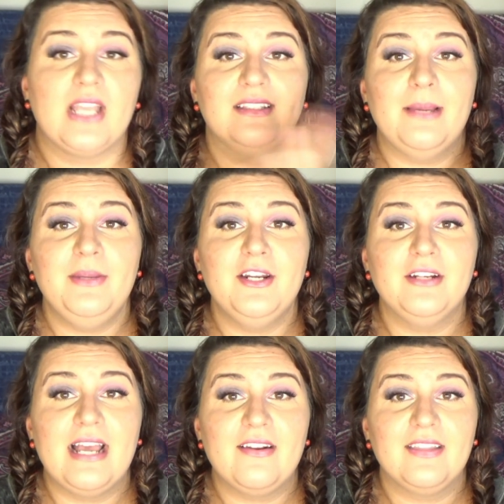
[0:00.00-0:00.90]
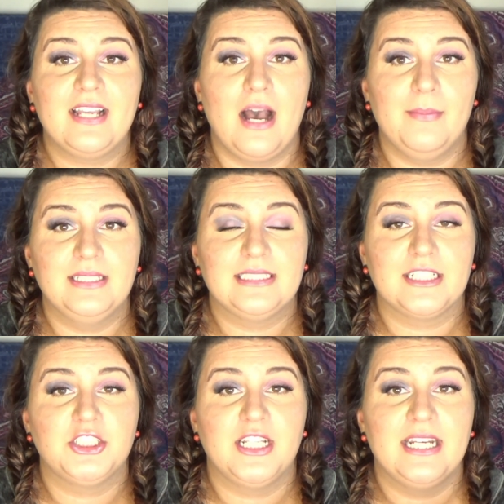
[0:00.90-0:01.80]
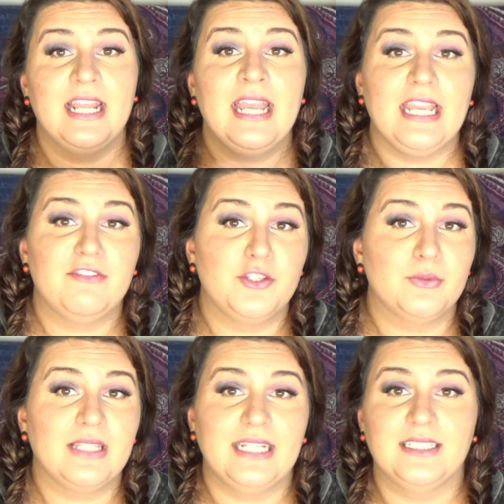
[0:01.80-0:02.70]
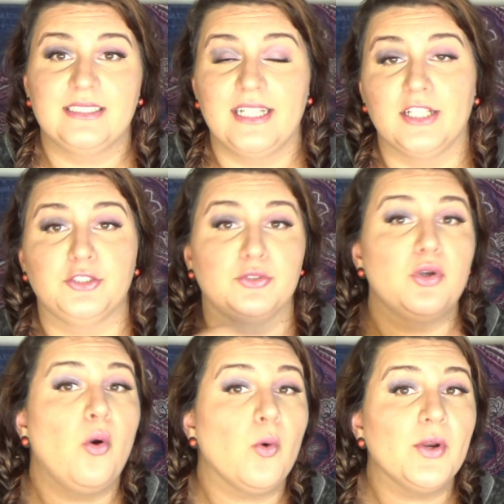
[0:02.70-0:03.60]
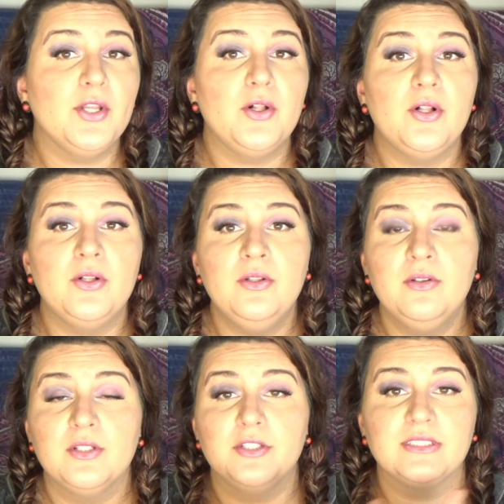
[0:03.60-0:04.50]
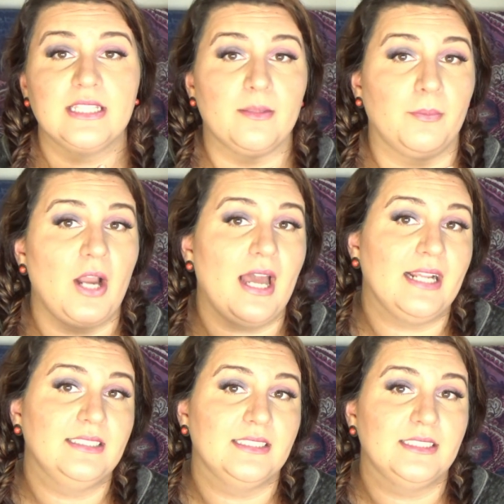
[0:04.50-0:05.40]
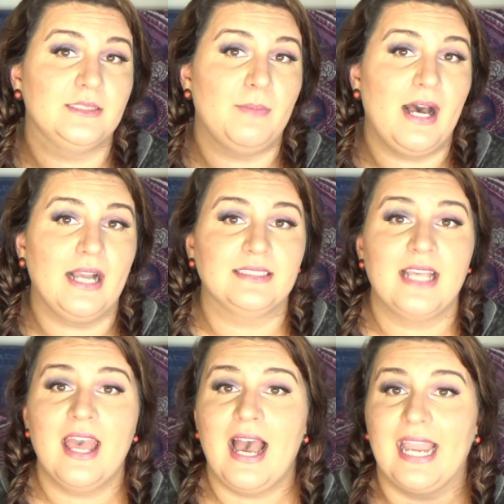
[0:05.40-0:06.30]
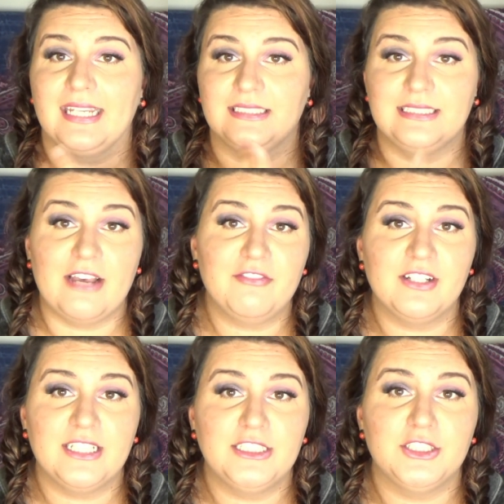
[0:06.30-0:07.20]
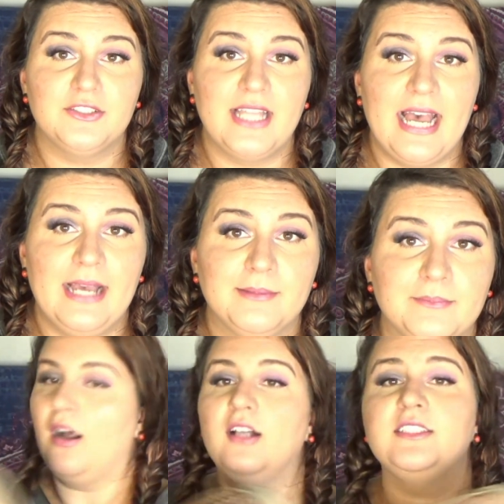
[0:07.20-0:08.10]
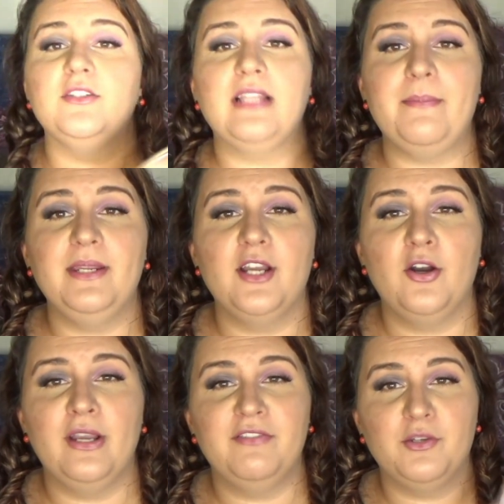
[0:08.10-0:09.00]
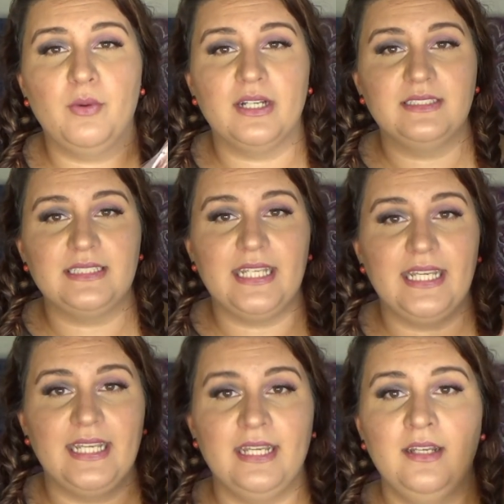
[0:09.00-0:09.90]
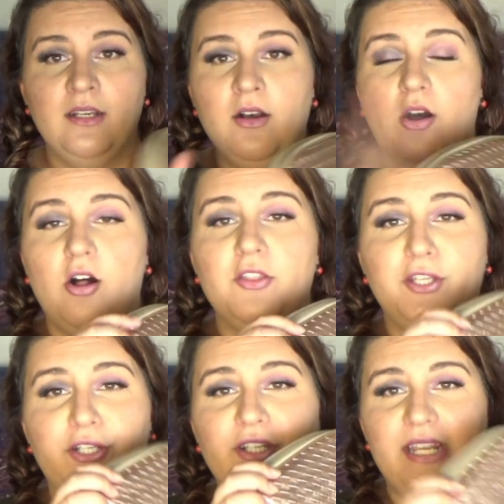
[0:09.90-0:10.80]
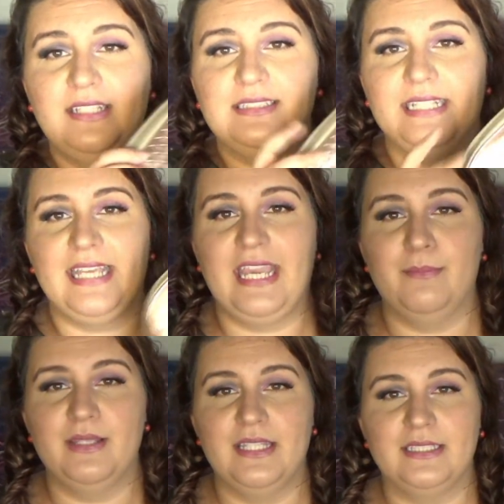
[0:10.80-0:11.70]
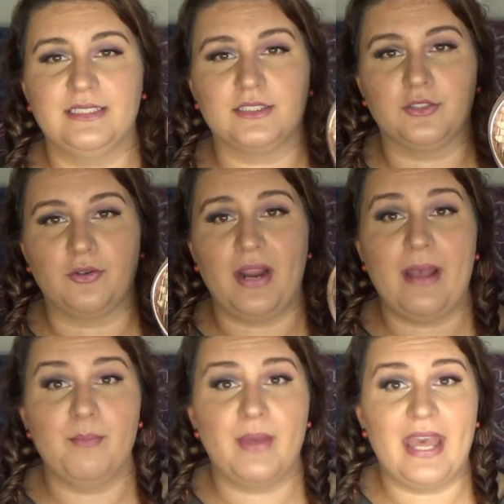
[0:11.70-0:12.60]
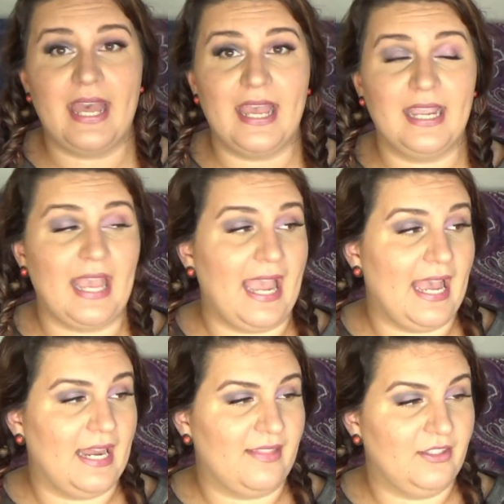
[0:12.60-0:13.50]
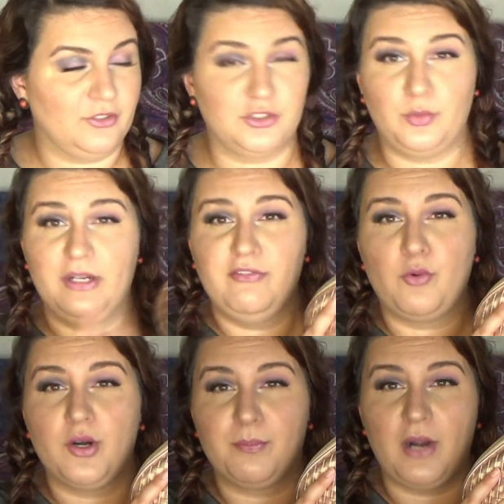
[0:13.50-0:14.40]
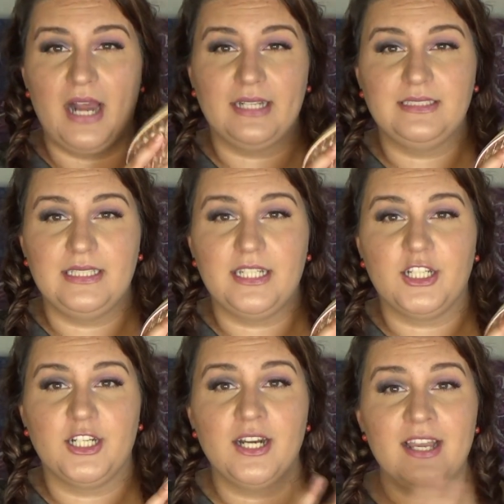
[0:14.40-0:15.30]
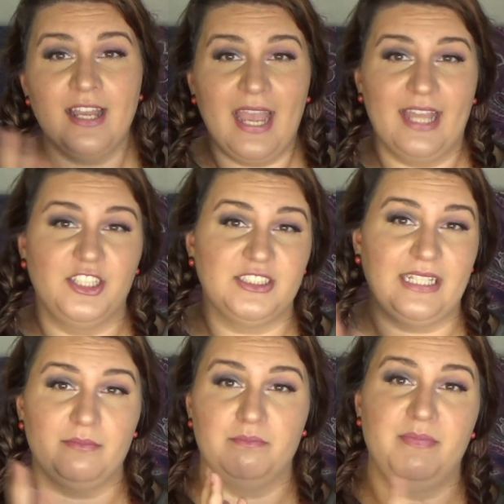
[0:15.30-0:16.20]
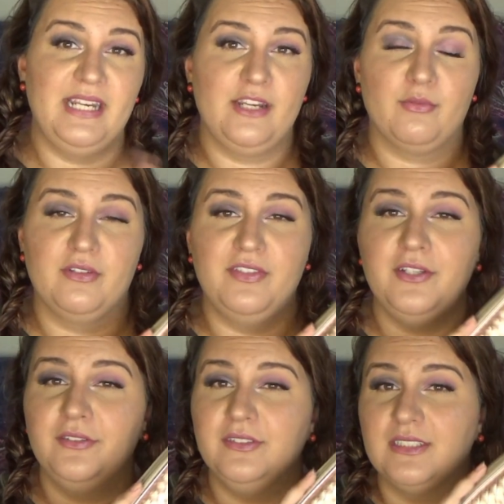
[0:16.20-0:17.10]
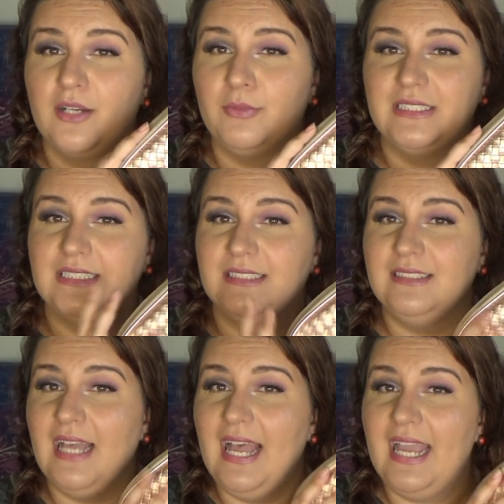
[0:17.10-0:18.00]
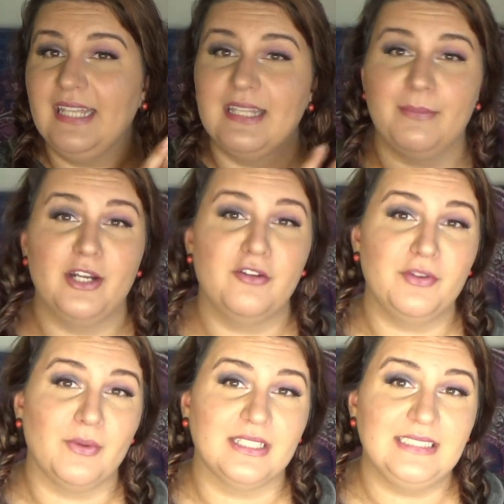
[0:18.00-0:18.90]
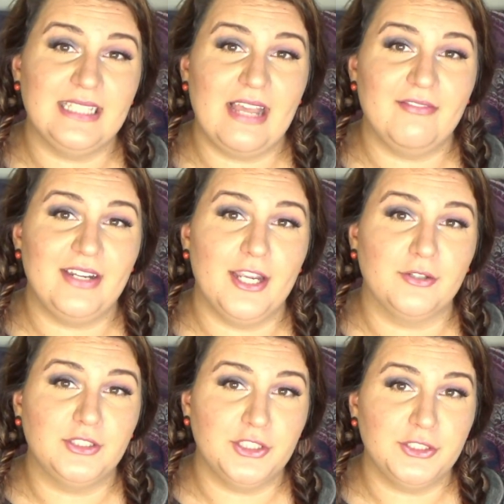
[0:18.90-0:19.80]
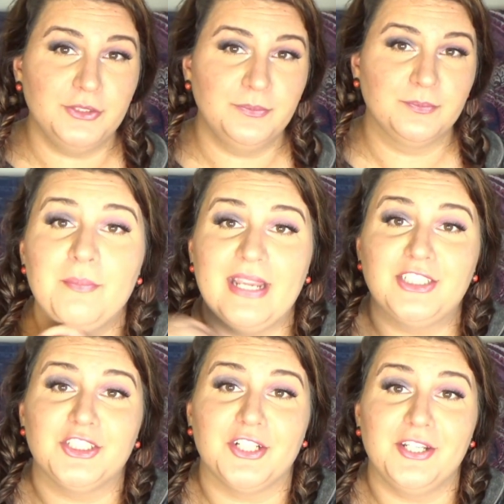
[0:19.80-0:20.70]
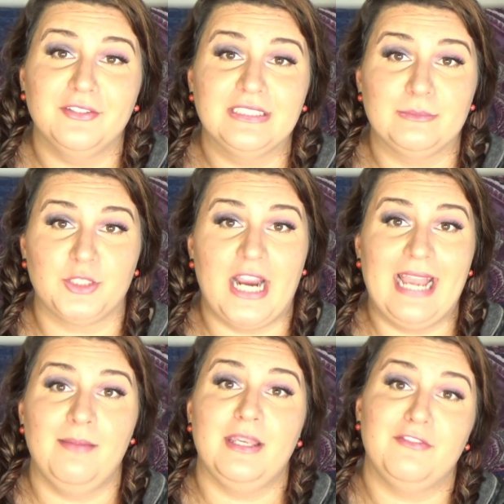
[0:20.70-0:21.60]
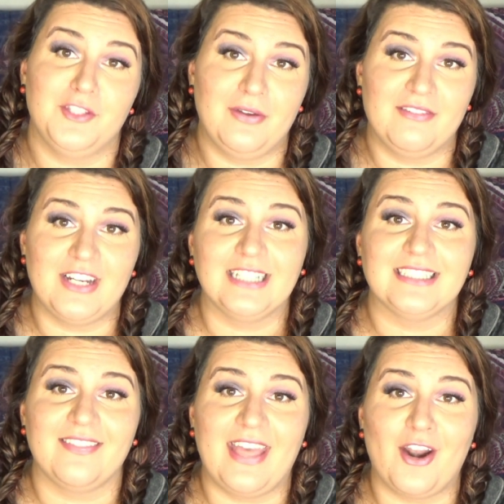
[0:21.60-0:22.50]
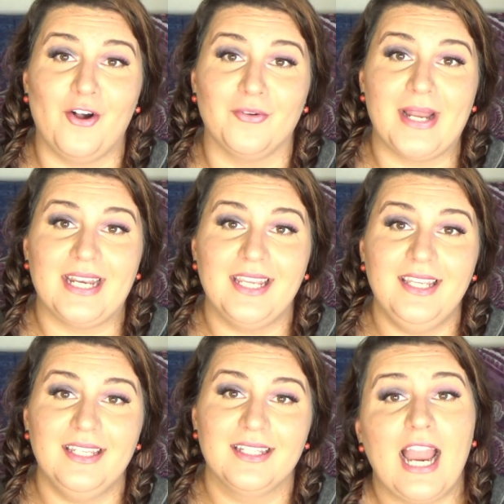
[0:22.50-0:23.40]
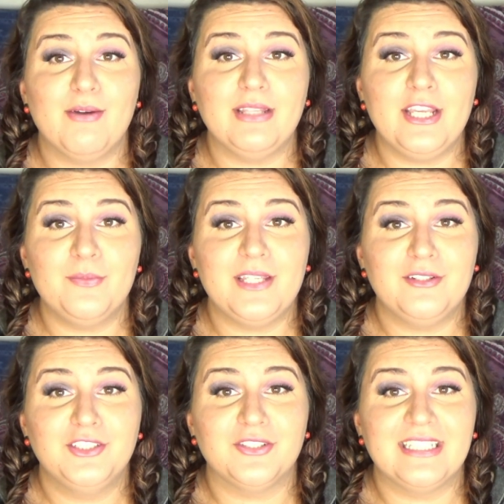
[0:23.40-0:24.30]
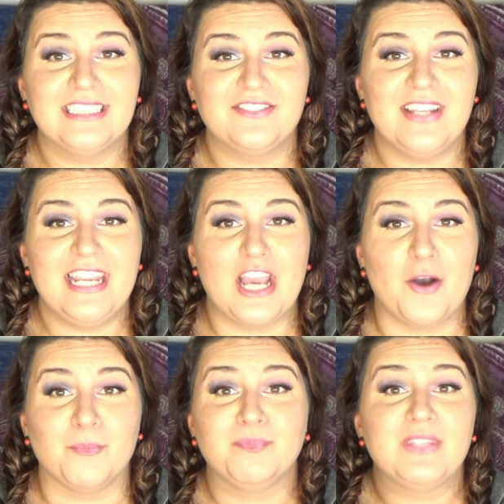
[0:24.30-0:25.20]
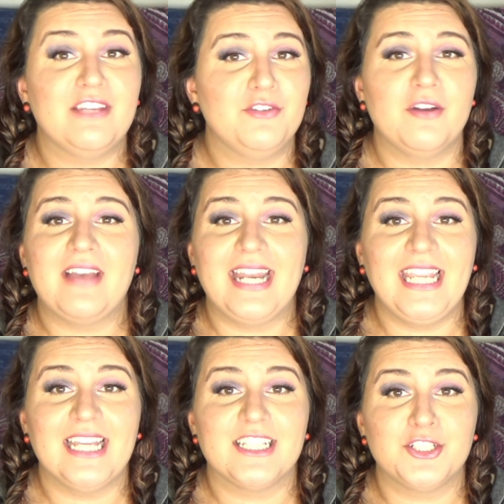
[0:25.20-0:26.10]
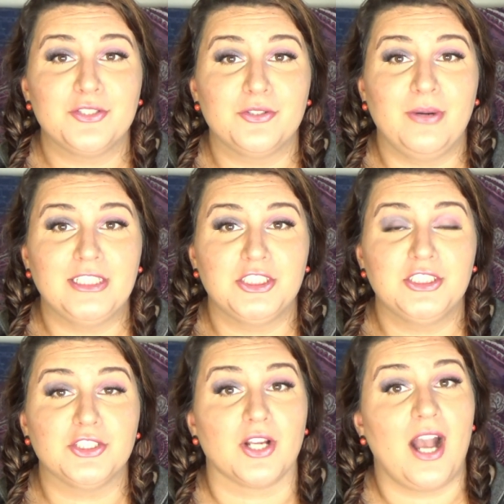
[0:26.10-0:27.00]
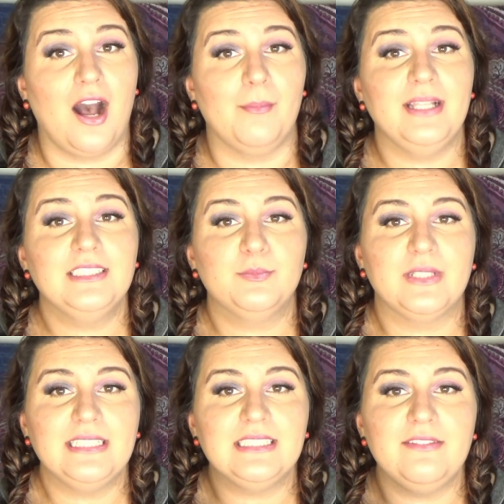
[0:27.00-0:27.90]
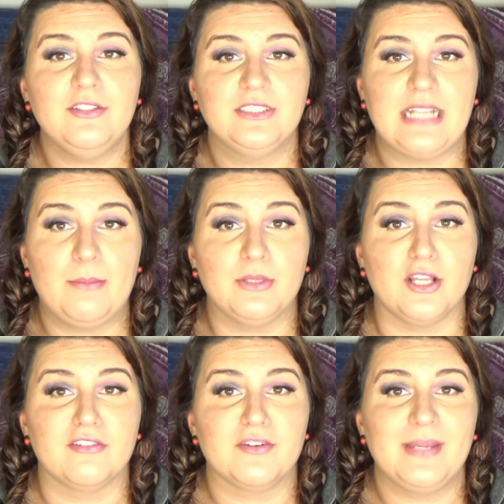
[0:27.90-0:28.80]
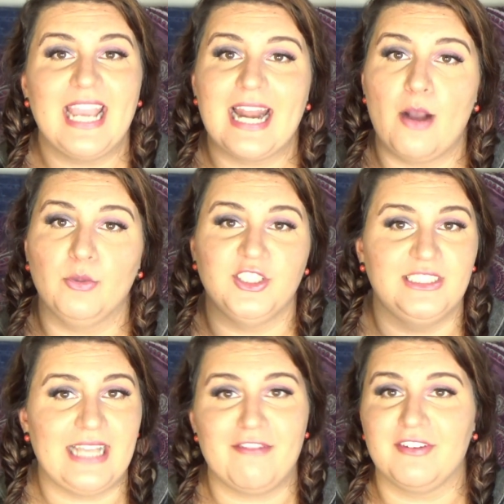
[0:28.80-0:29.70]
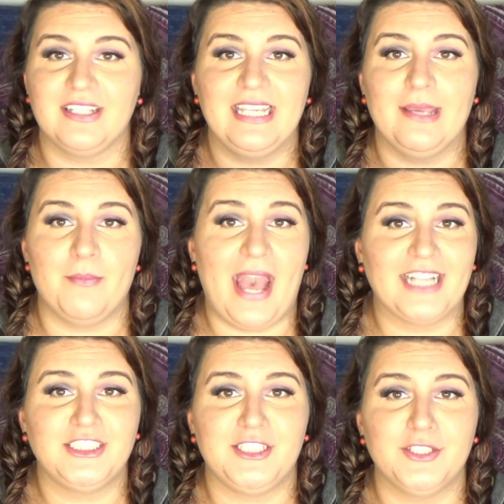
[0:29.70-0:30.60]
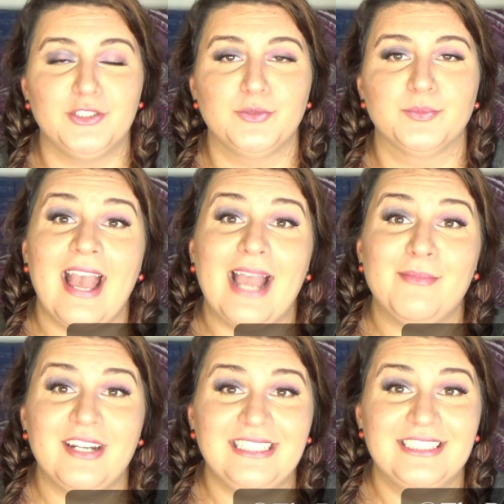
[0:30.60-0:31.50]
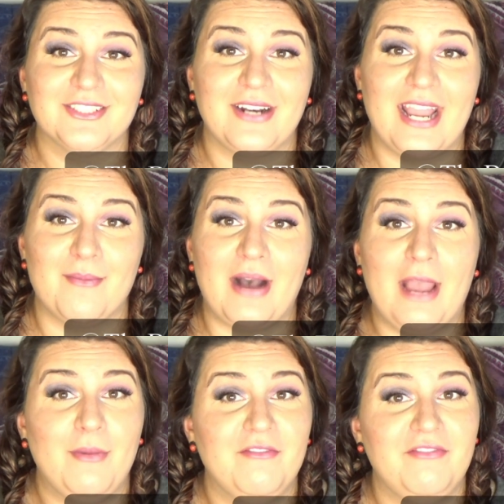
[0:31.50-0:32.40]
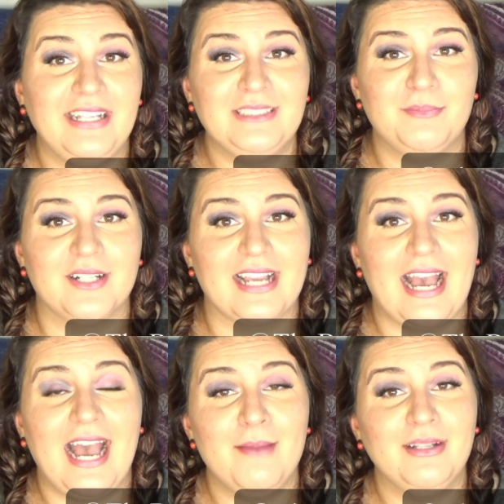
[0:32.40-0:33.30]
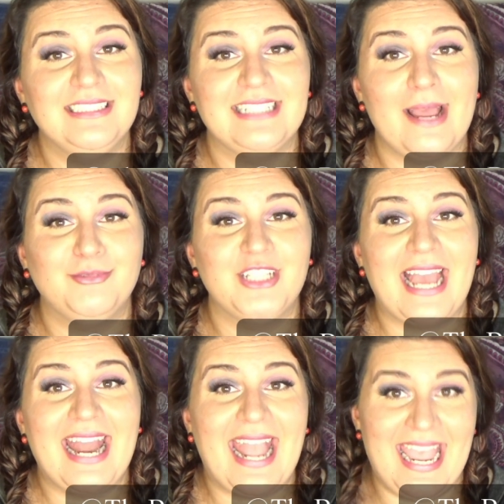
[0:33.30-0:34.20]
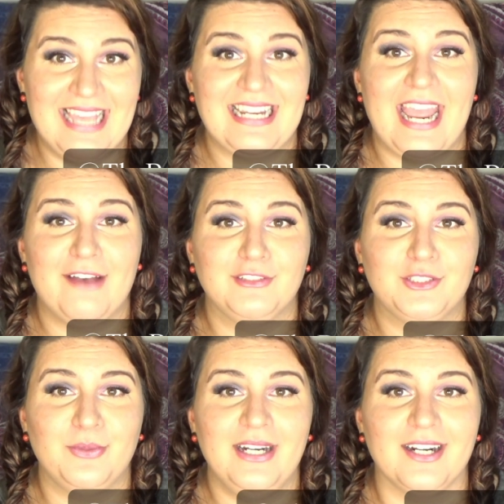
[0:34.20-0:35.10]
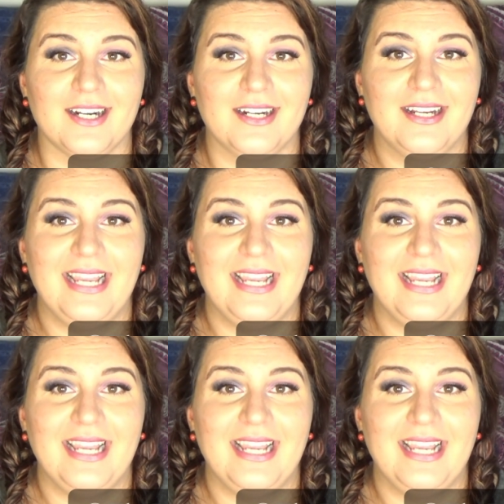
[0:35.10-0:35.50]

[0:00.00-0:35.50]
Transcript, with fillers: Let me know down in the comment section if you would like to see a tutorial using the products in this box. I can definitely do that. Also, let me know if you want to see all the goodies that came in this grab bag and I think there's 24 products in here and just like mini reviews on what's inside. Let me know if you want to see that video too. Make sure you subscribe if you have not done that already. I really hope that you enjoyed this video. If you have any additional questions or comments, please leave those down below for me and I will definitely get back to you. I'm on Instagram, I'm on Facebook, I'm on Snapchat, and I have a Twitter.